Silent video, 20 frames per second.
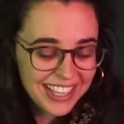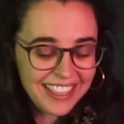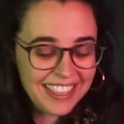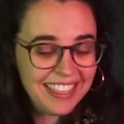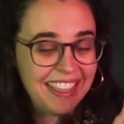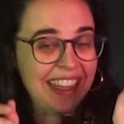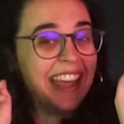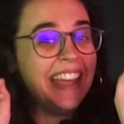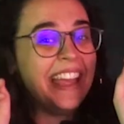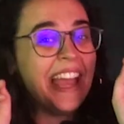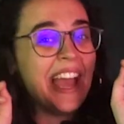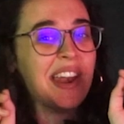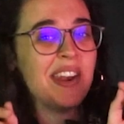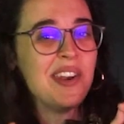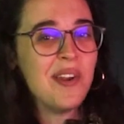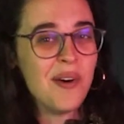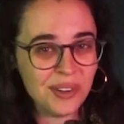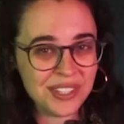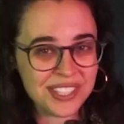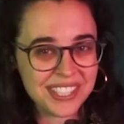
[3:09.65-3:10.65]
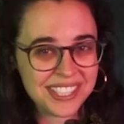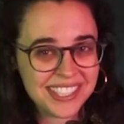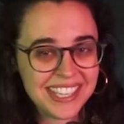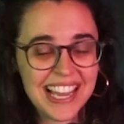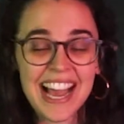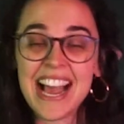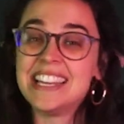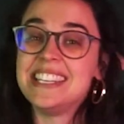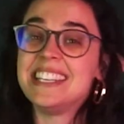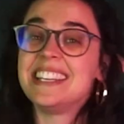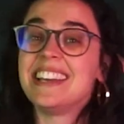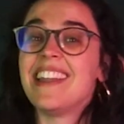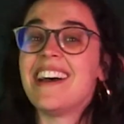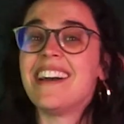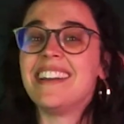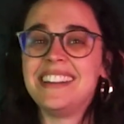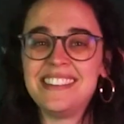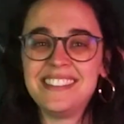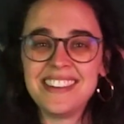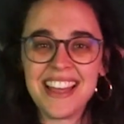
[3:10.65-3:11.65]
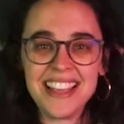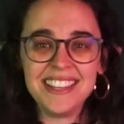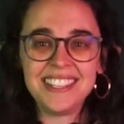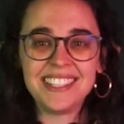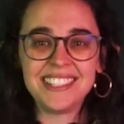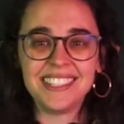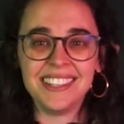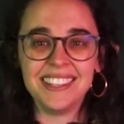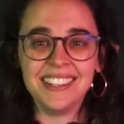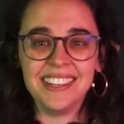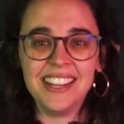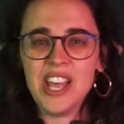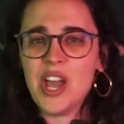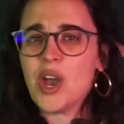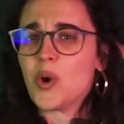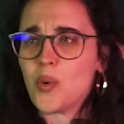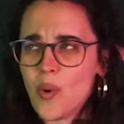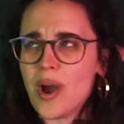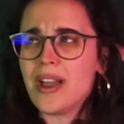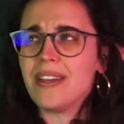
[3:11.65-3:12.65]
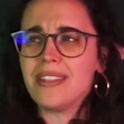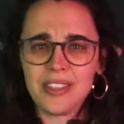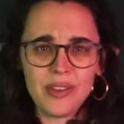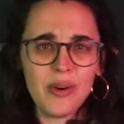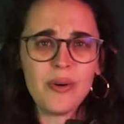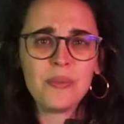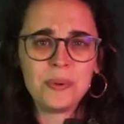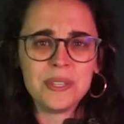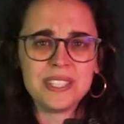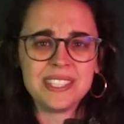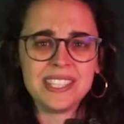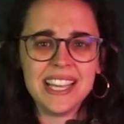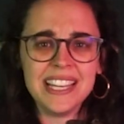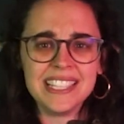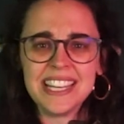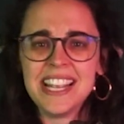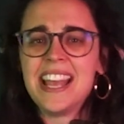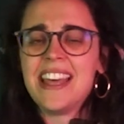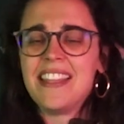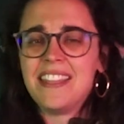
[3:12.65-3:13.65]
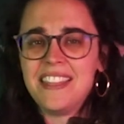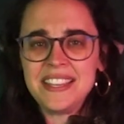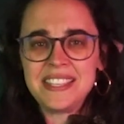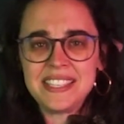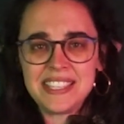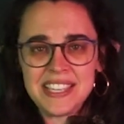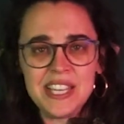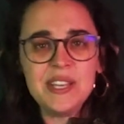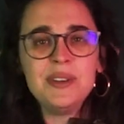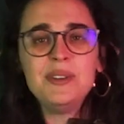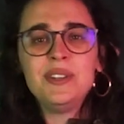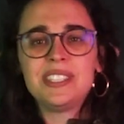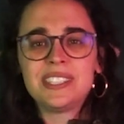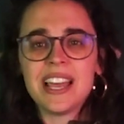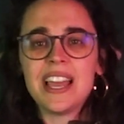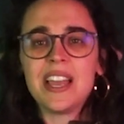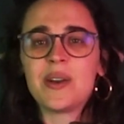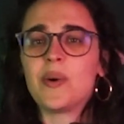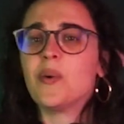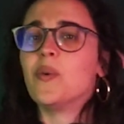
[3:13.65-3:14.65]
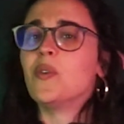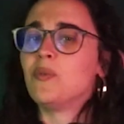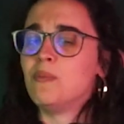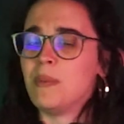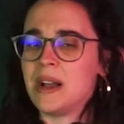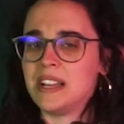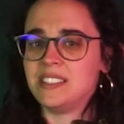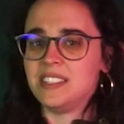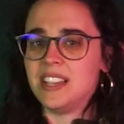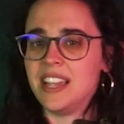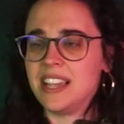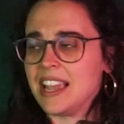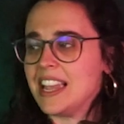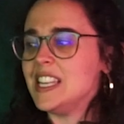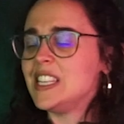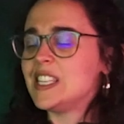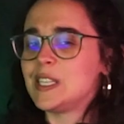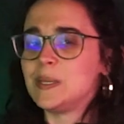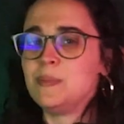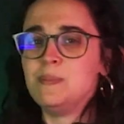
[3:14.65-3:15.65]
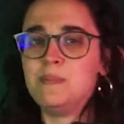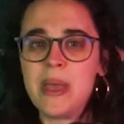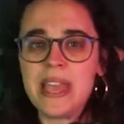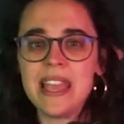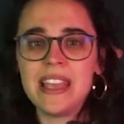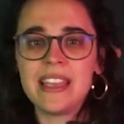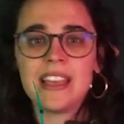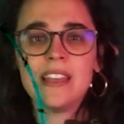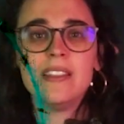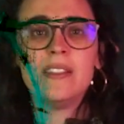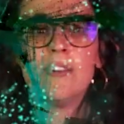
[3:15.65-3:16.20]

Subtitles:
a declining nation. Quite the opposite. This new cycle of magic is making the